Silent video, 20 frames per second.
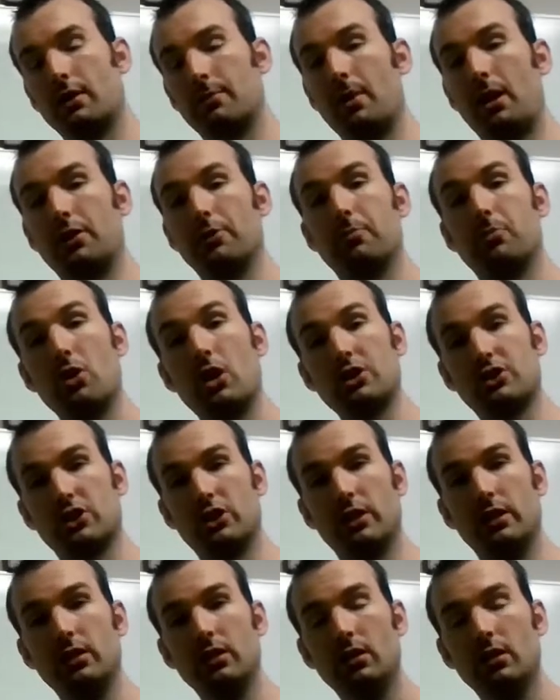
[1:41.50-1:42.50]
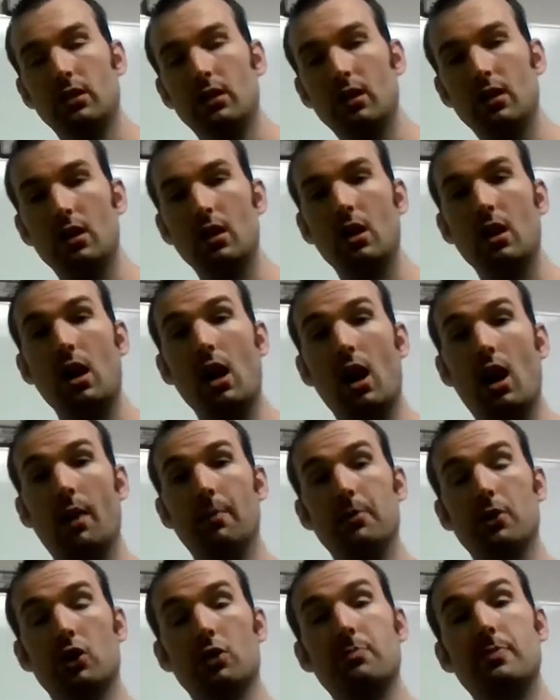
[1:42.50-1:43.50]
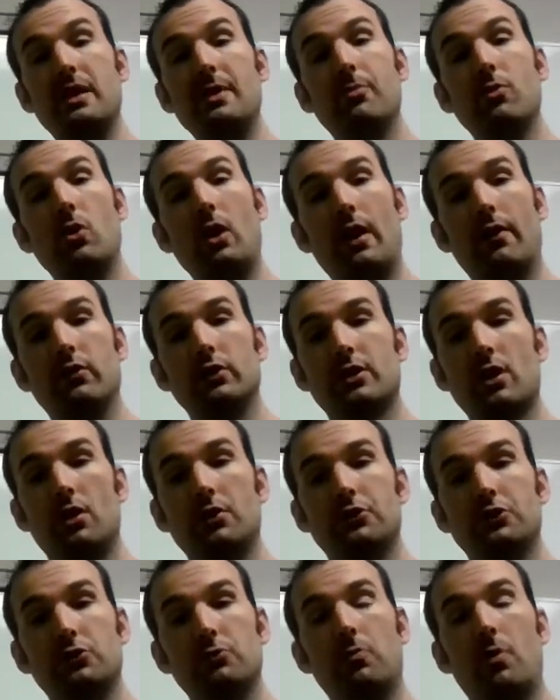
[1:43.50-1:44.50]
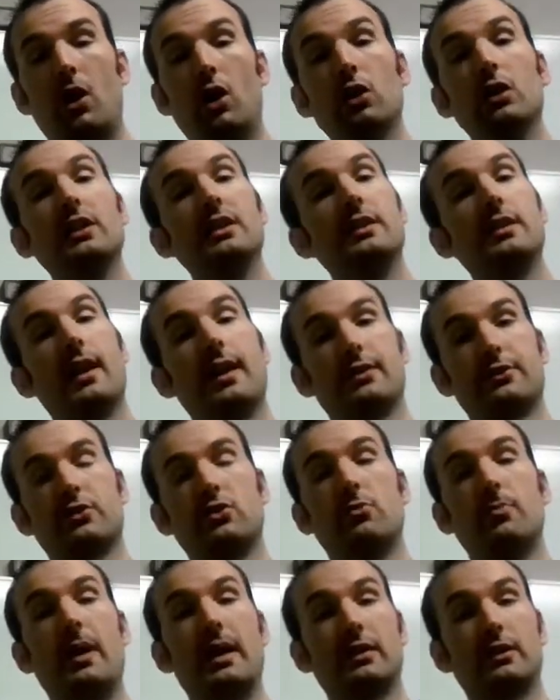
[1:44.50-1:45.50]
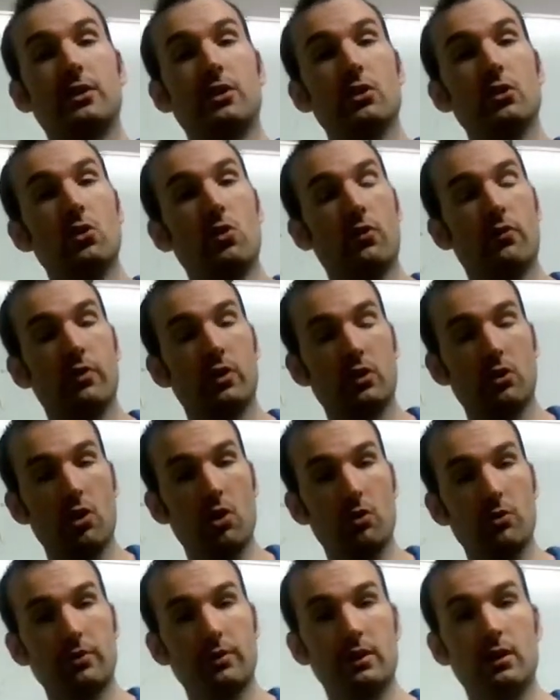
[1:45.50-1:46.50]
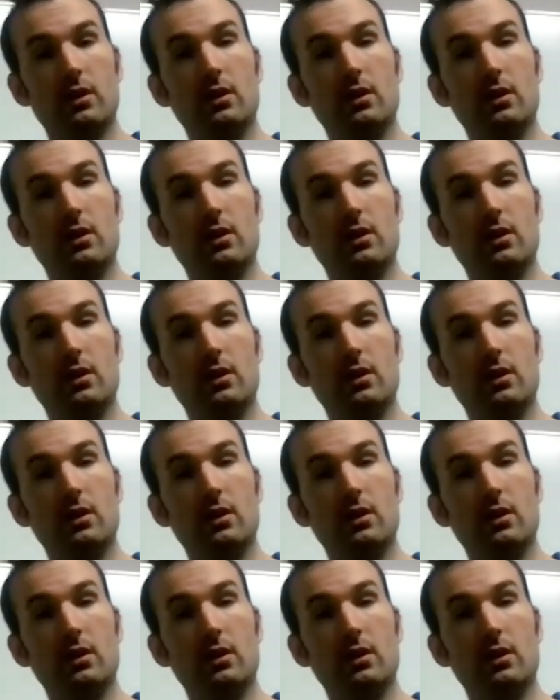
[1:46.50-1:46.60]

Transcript: about depression, um, there are people who have what's called small intestinal bacterial overgrowth.